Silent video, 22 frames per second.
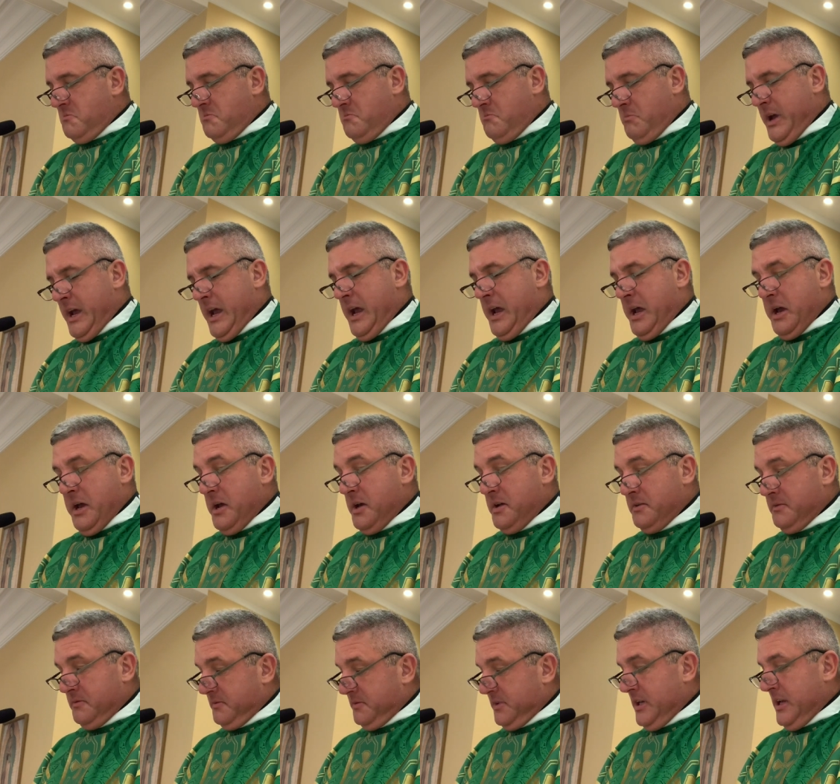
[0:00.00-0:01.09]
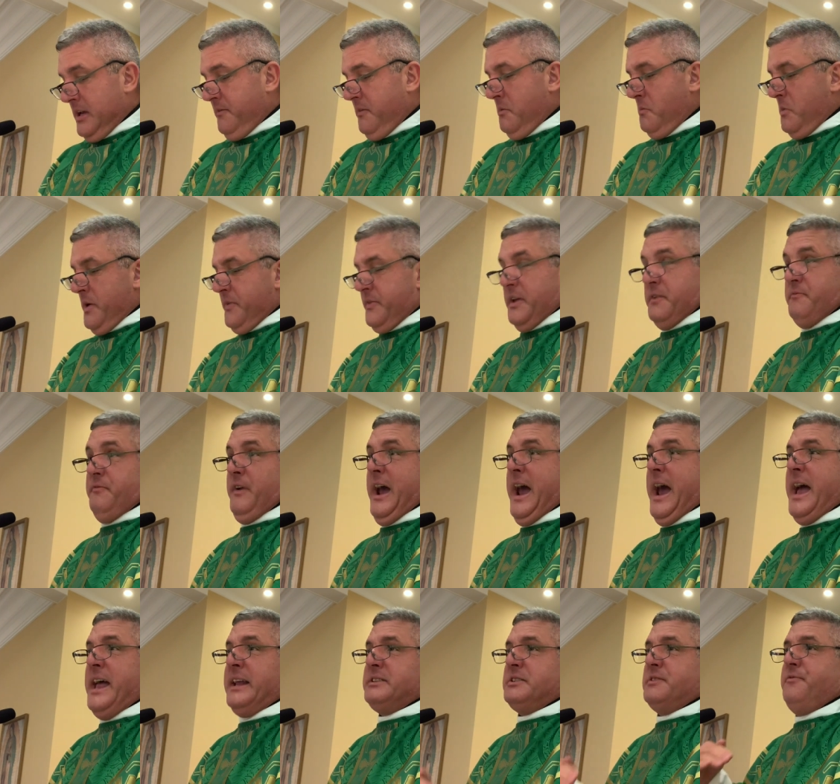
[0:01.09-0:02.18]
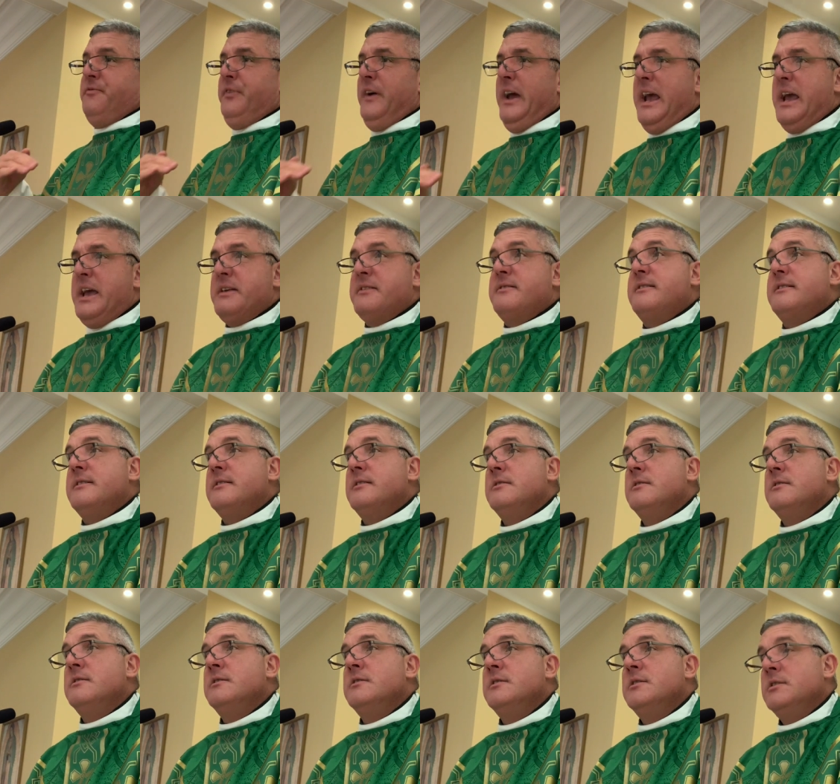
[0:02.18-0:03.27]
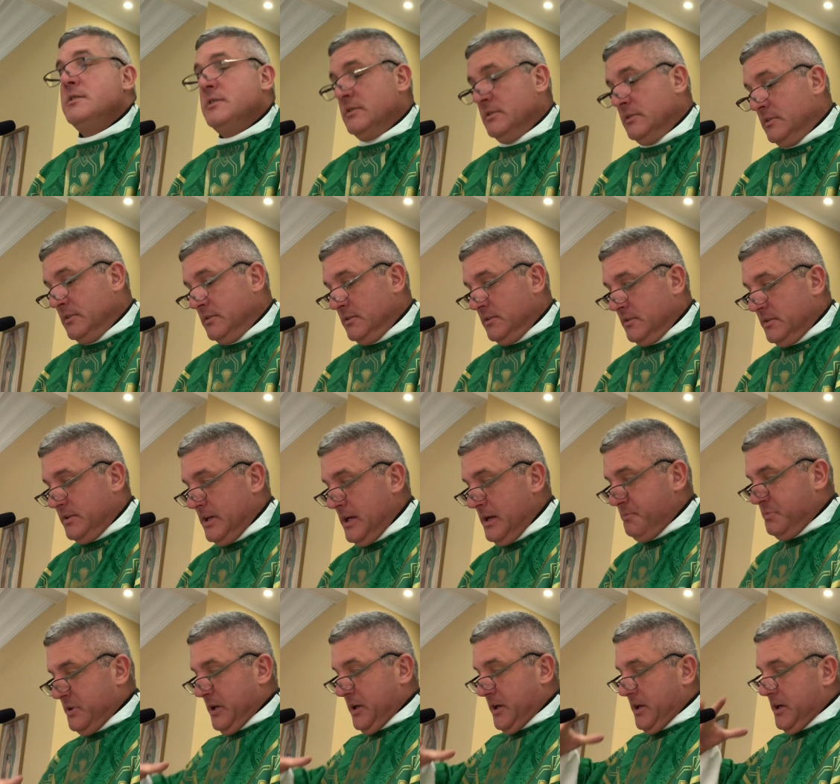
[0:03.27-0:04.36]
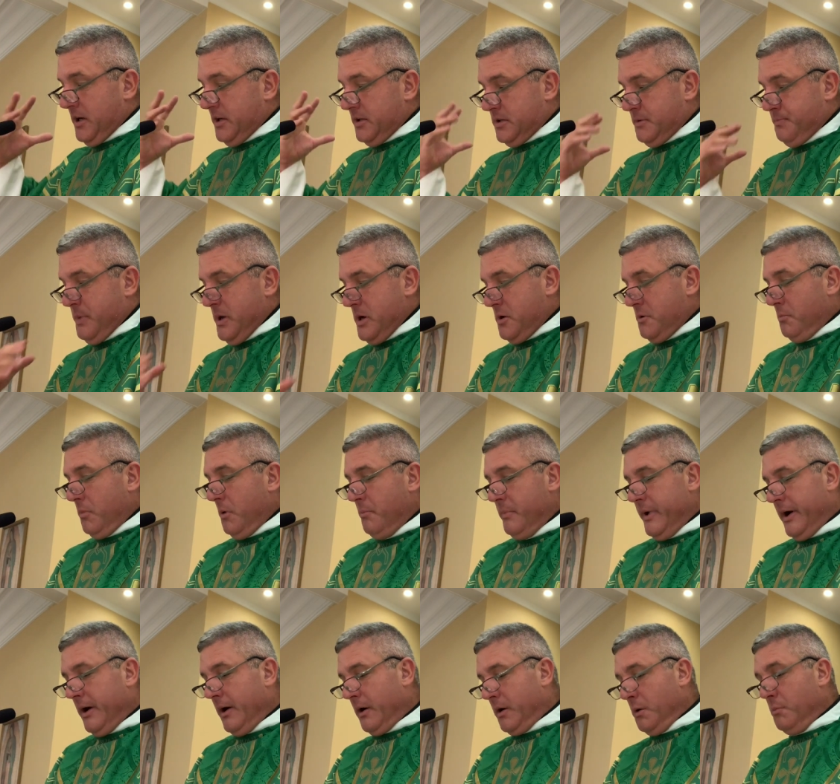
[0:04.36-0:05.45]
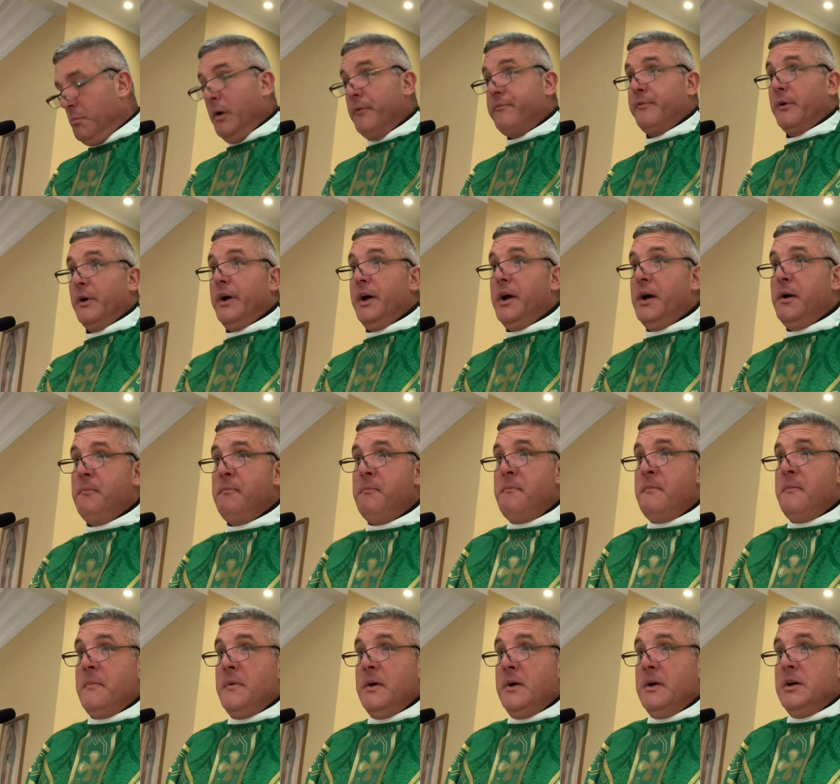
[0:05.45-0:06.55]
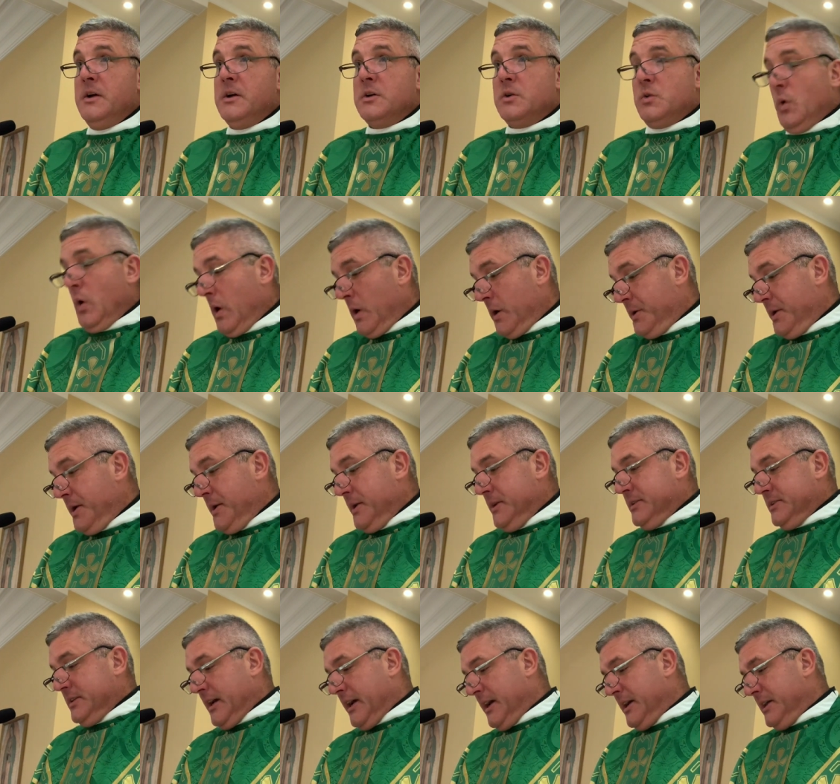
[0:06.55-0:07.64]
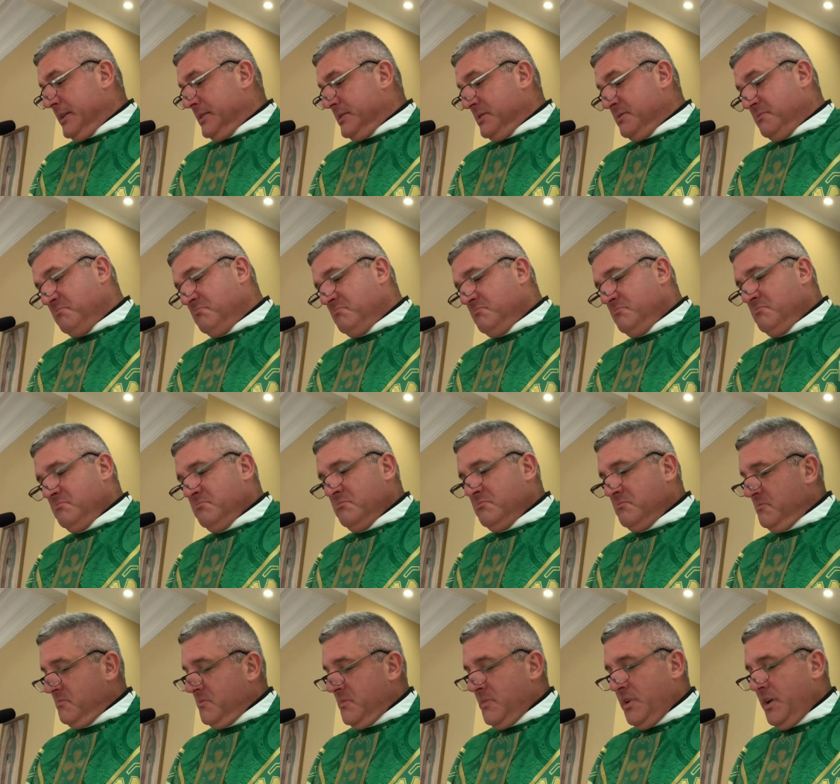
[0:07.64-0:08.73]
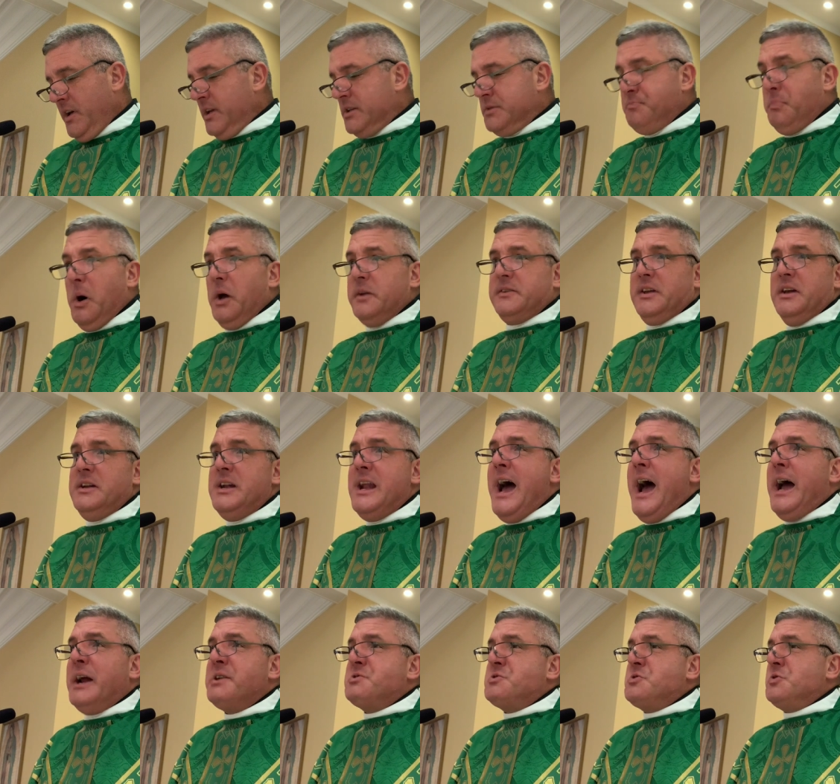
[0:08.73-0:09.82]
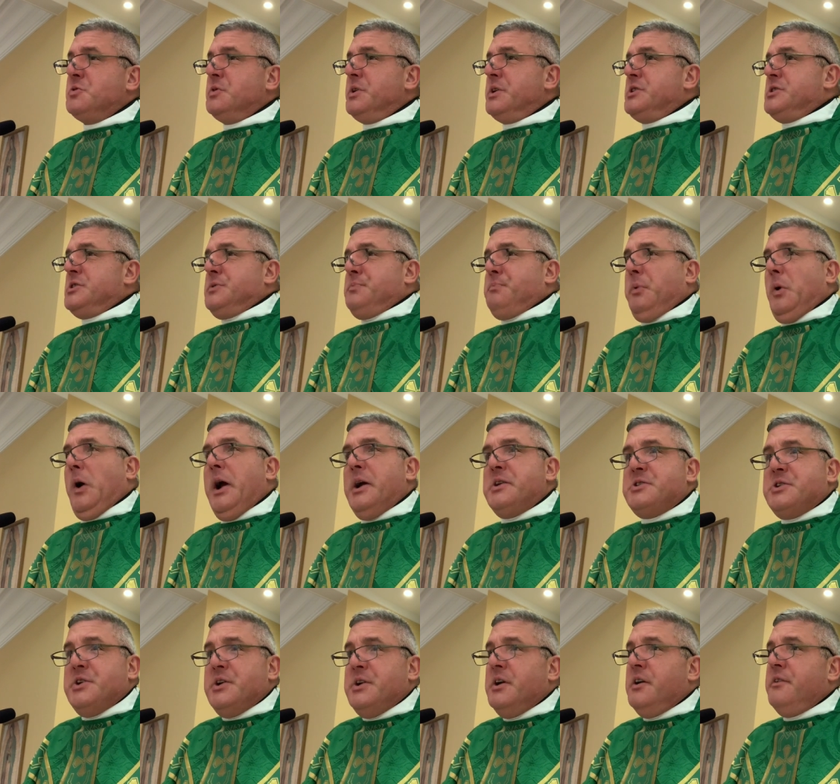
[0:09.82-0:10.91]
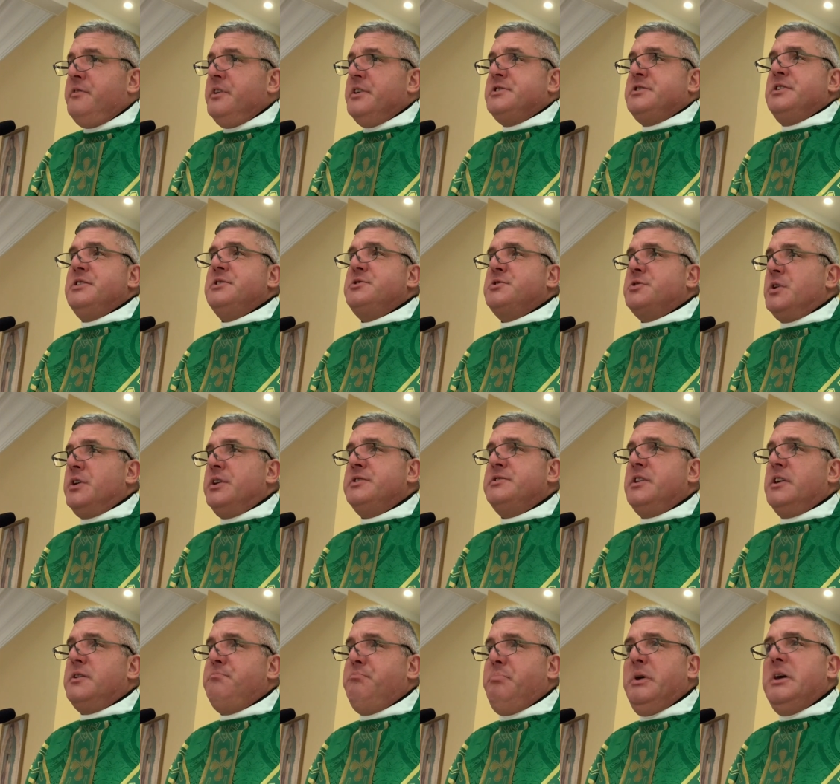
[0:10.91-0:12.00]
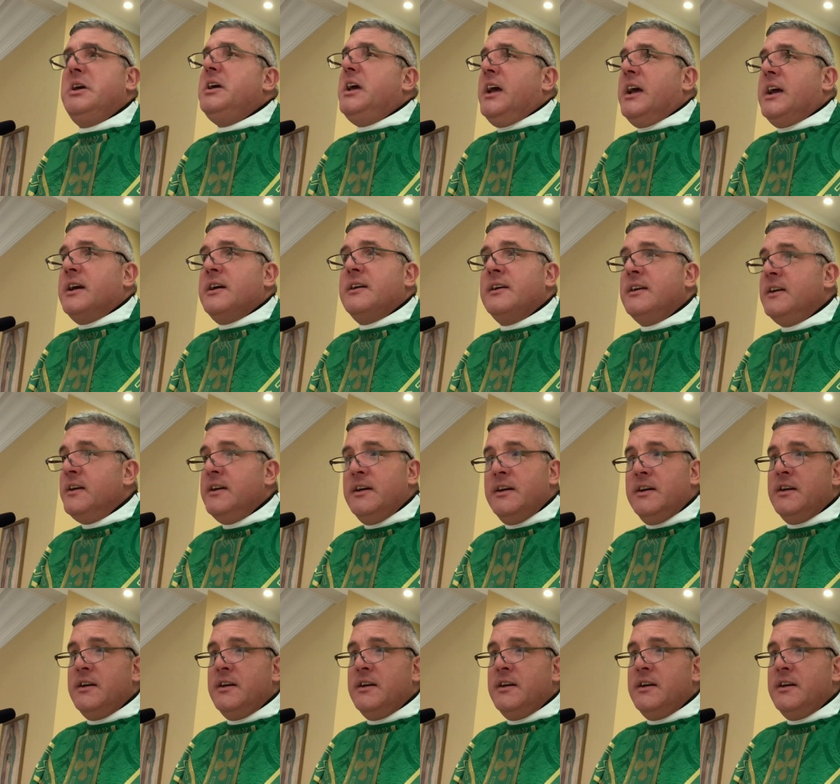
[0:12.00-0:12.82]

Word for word: Man, even with advanced faith, seems like an unspeakable miracle. But for him, Guardini says, it's but the natural expression of his intrinsic being.